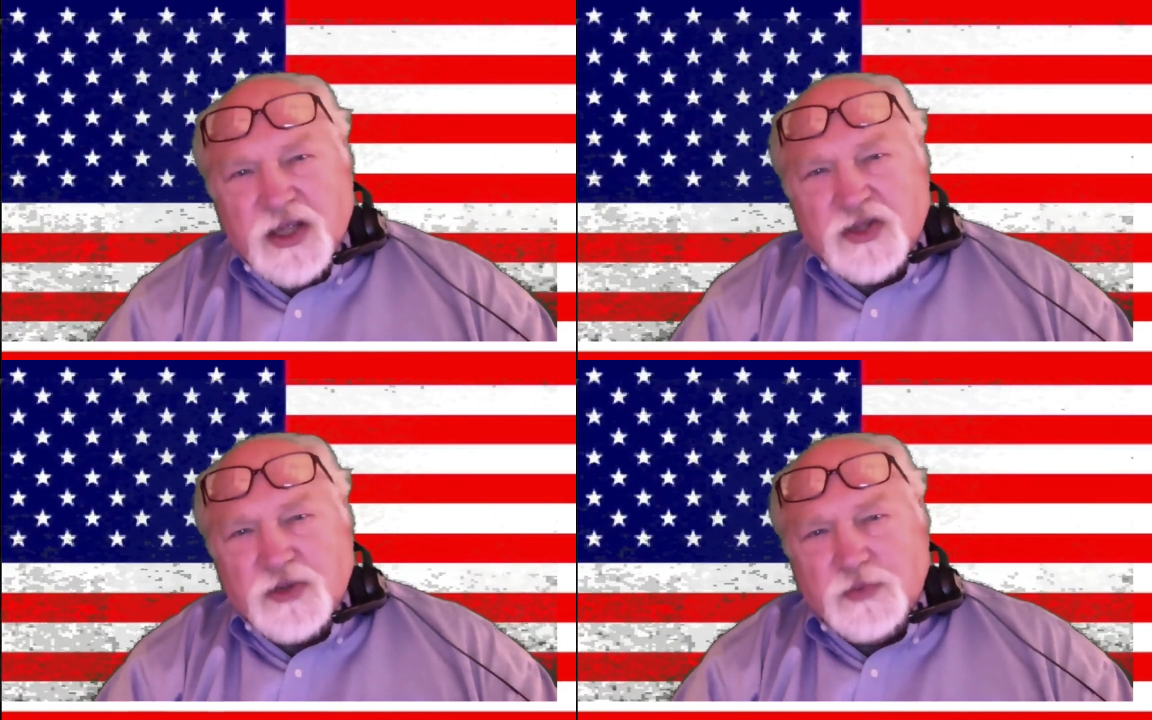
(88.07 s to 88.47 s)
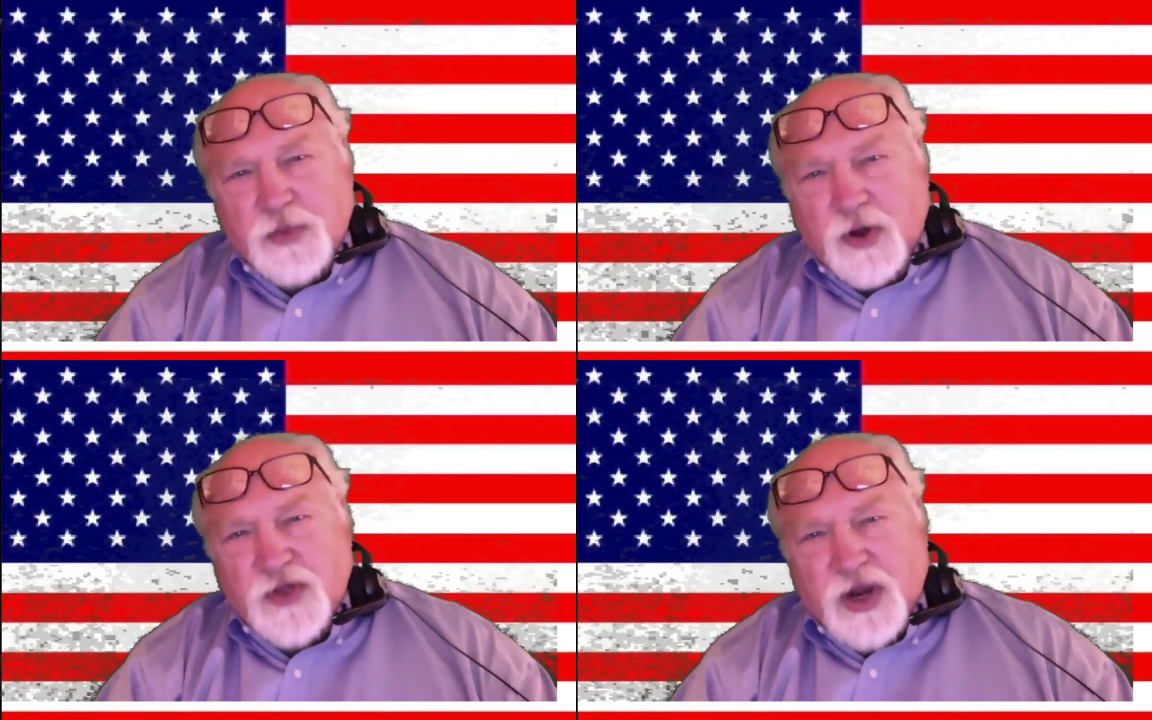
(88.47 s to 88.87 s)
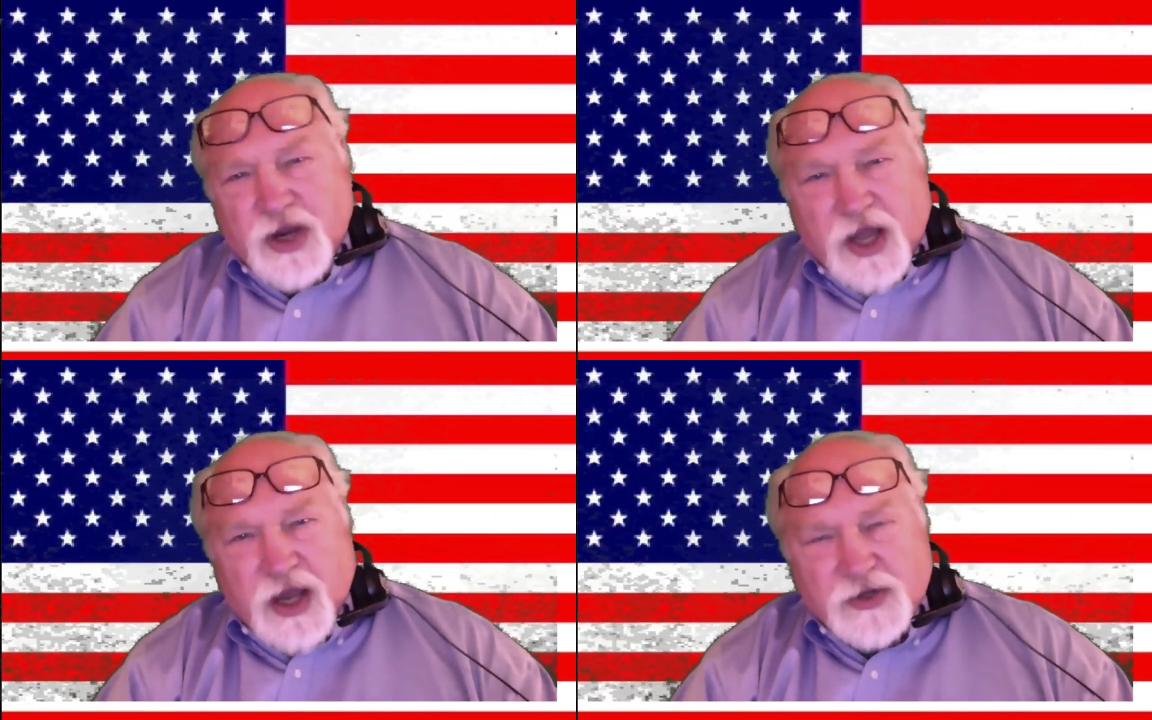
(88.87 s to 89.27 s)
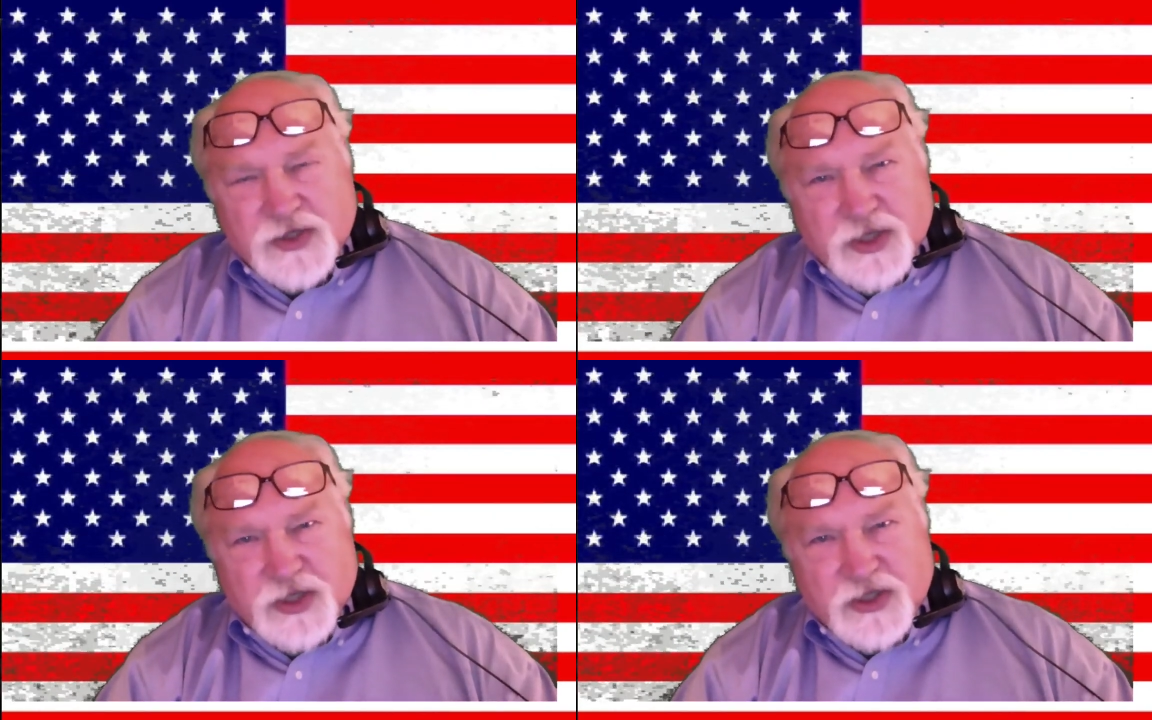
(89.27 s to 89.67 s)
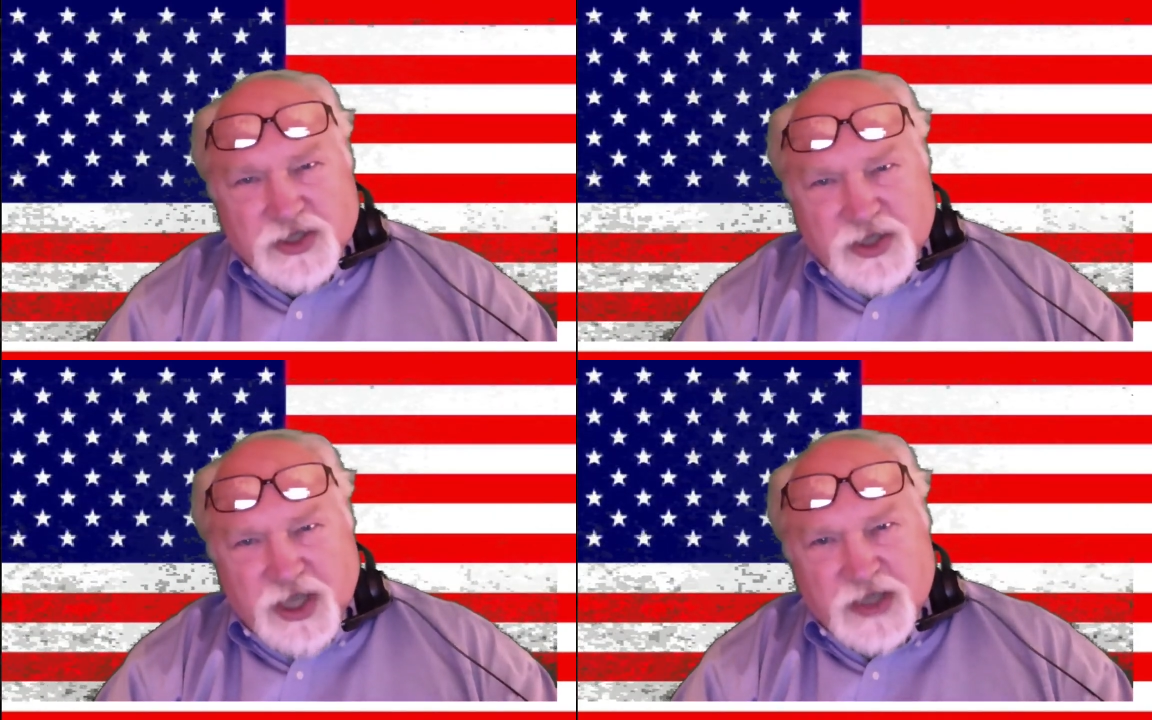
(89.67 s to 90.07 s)
to both our Congress and the
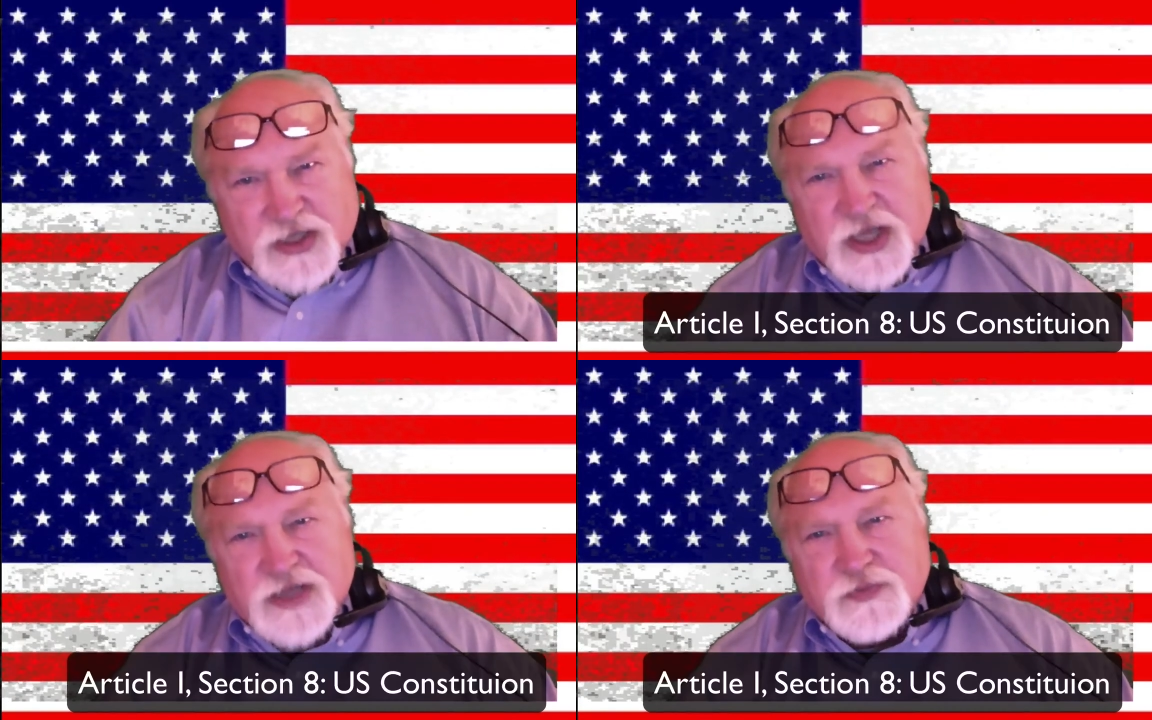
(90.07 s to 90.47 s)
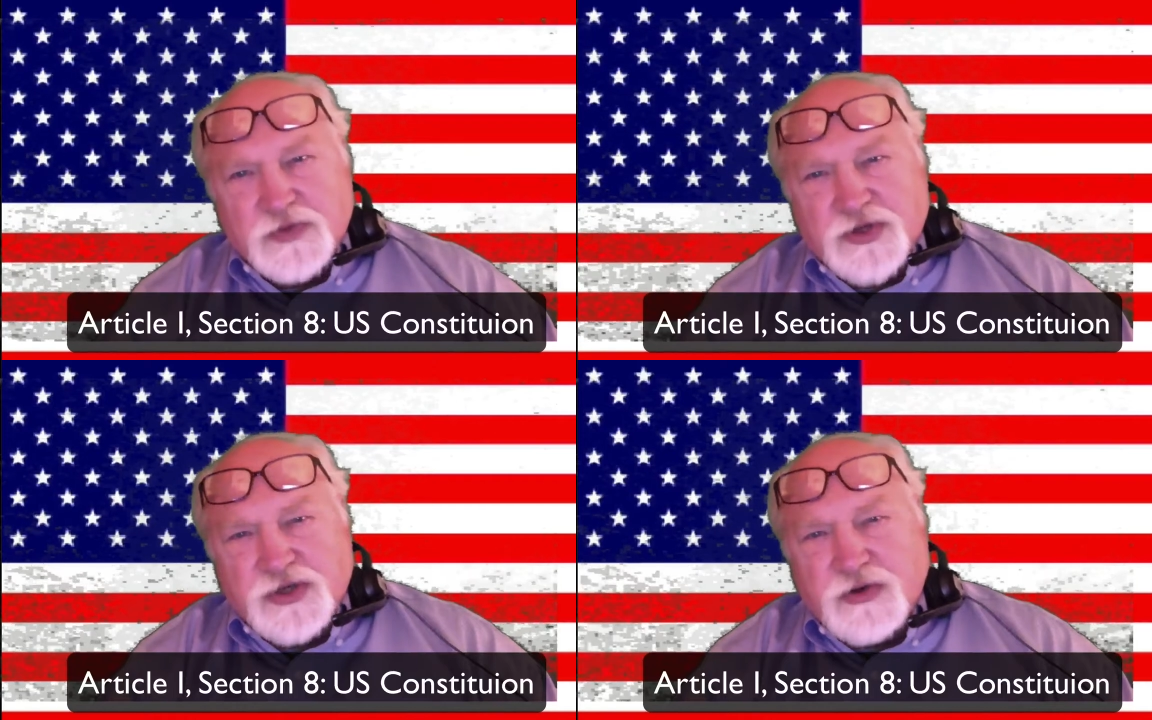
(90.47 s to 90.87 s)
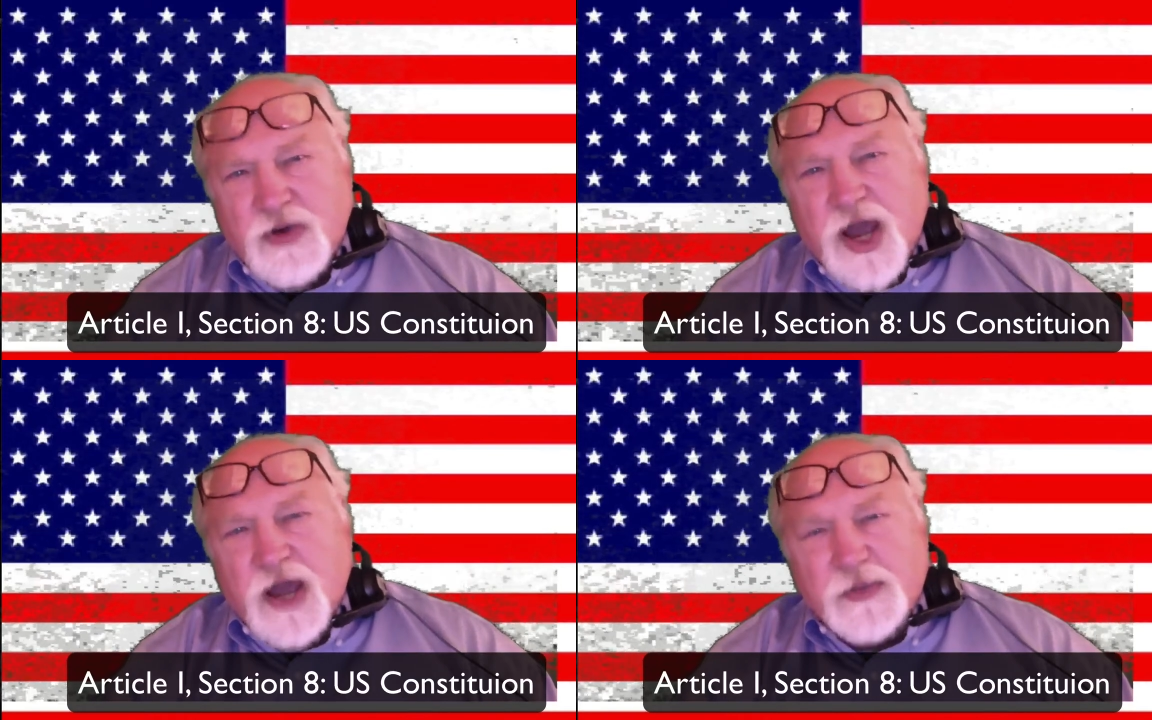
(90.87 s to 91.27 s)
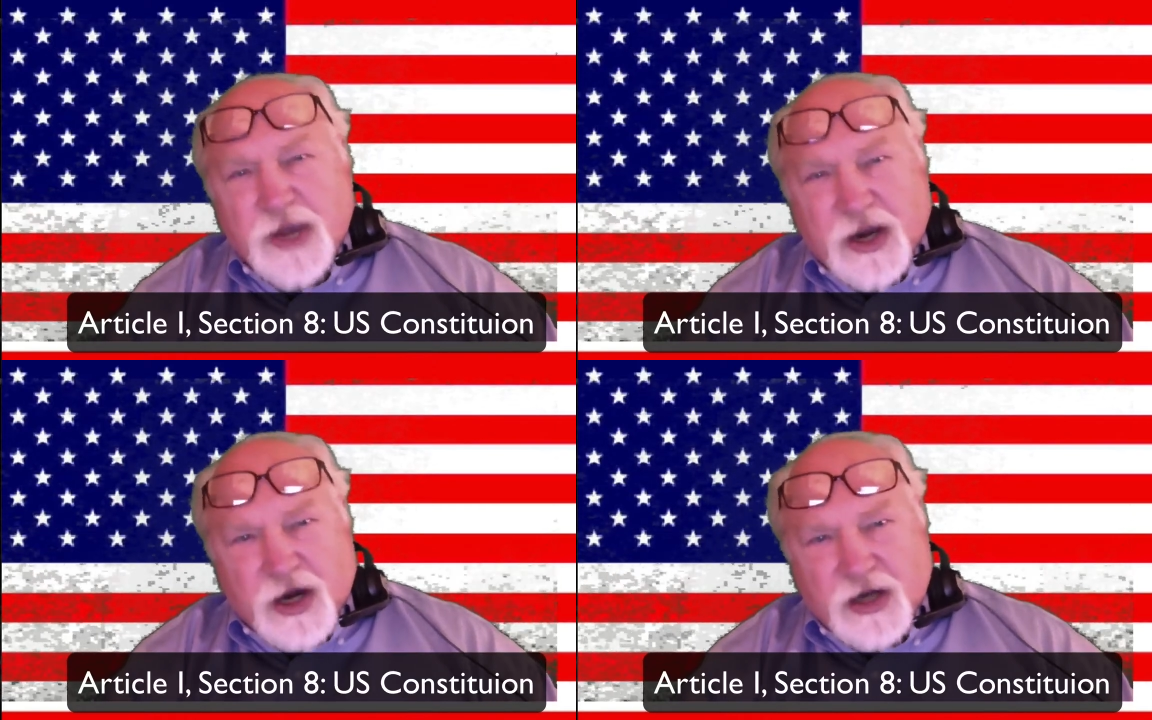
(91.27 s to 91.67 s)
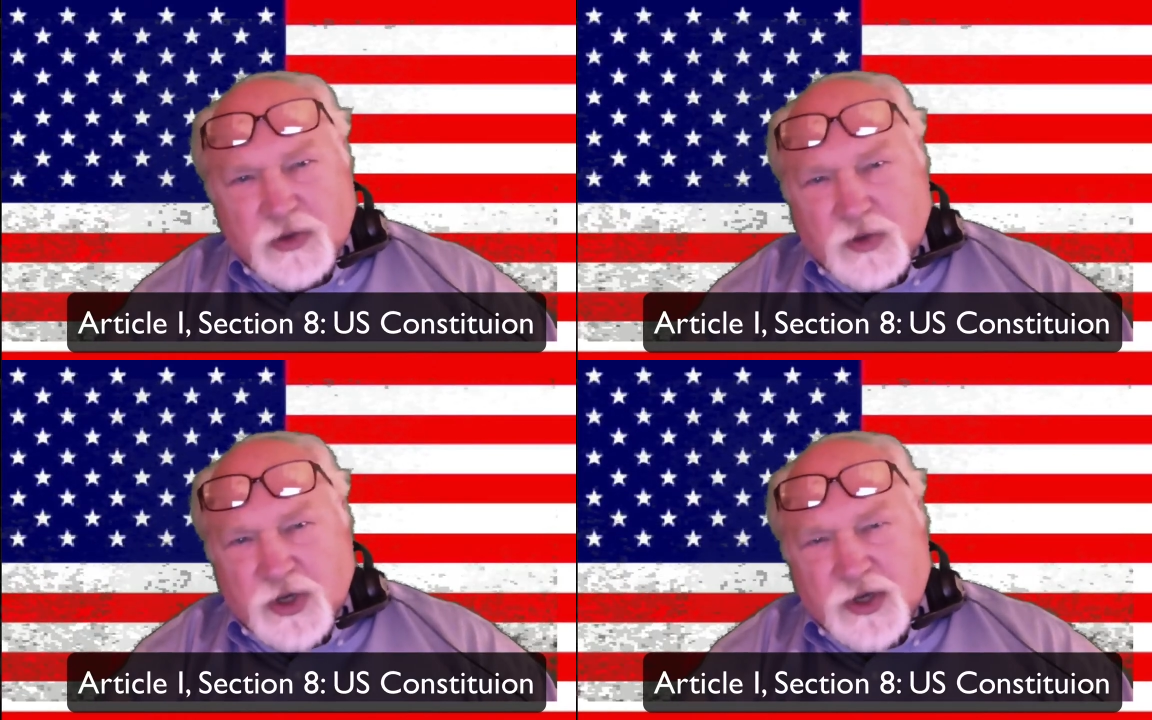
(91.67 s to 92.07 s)
states as prescribed by
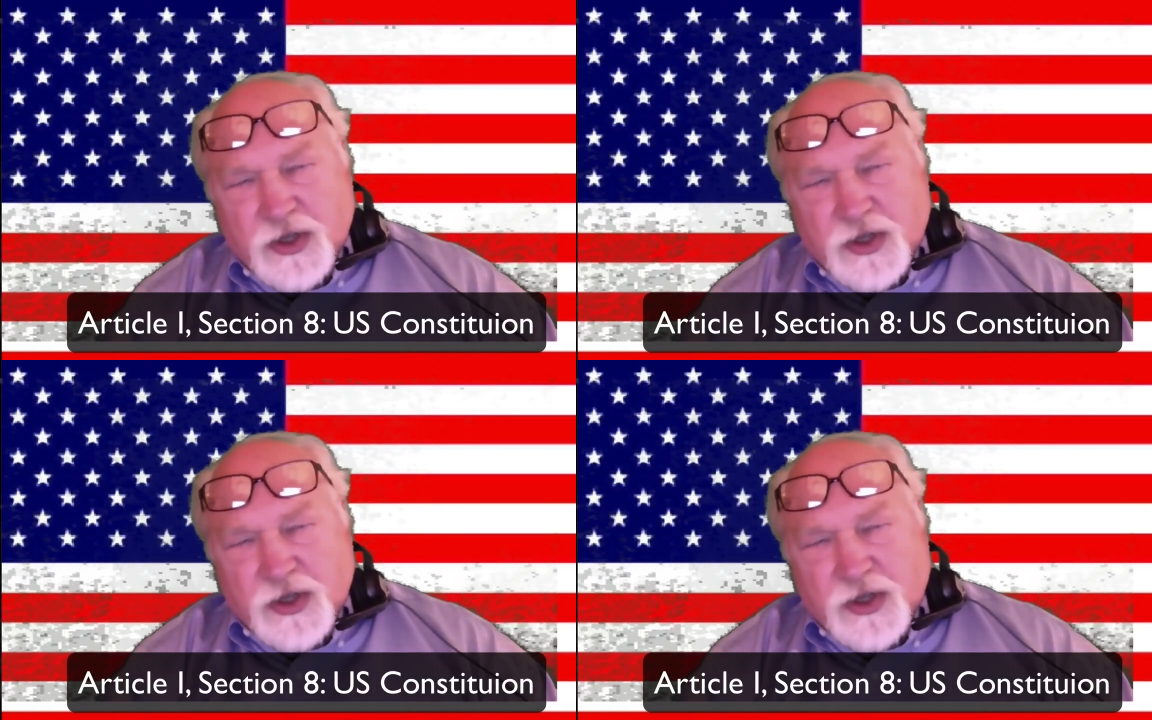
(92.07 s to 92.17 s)
Article 1,